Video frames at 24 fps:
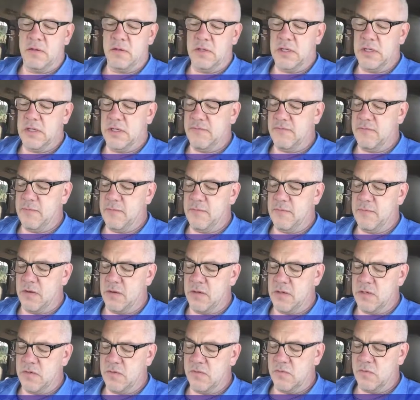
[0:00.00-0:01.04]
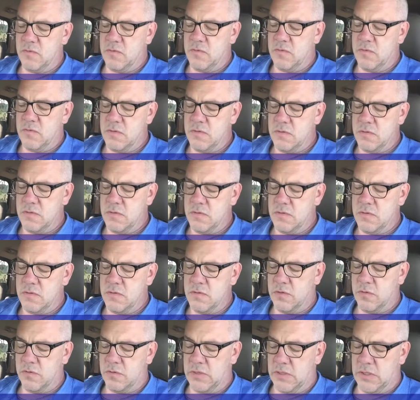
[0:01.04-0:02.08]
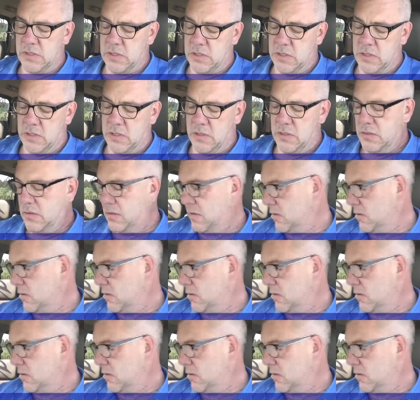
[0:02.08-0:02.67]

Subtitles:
Did I leave a battery in this one? No, I don't think I did.